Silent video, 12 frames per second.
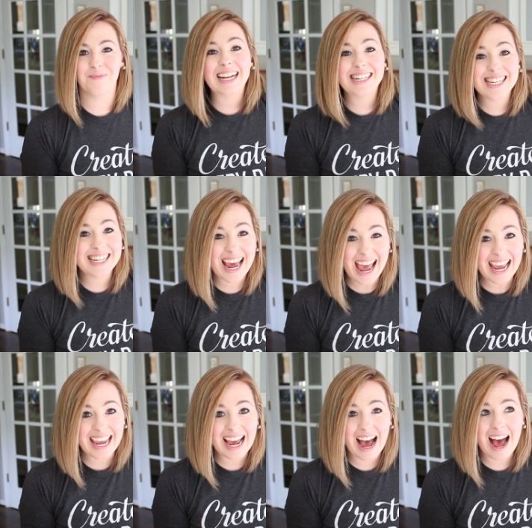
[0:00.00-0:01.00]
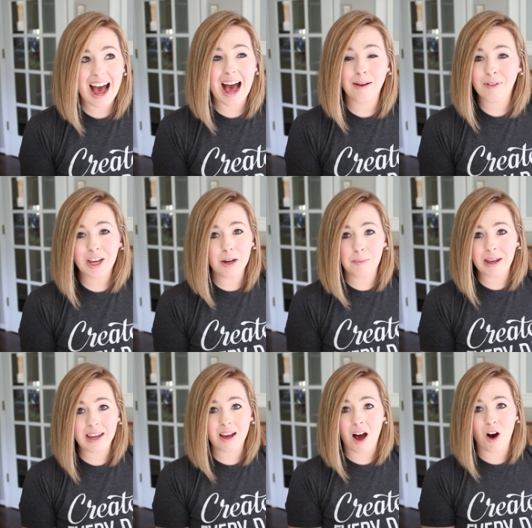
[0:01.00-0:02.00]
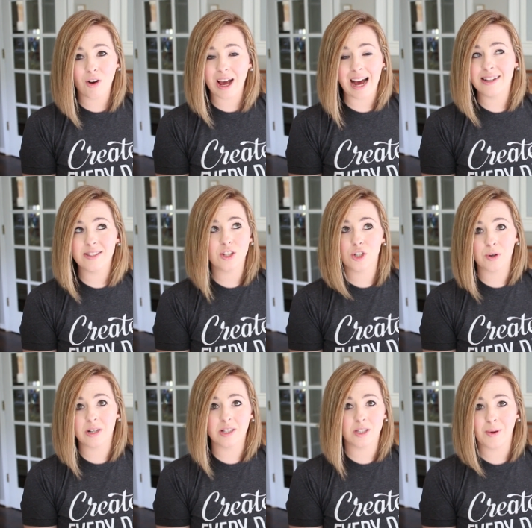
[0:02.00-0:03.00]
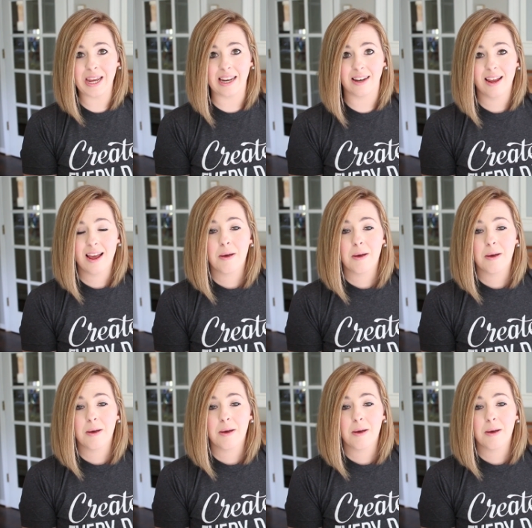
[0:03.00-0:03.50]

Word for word: And today I'm gonna be all kinds of short and sweet,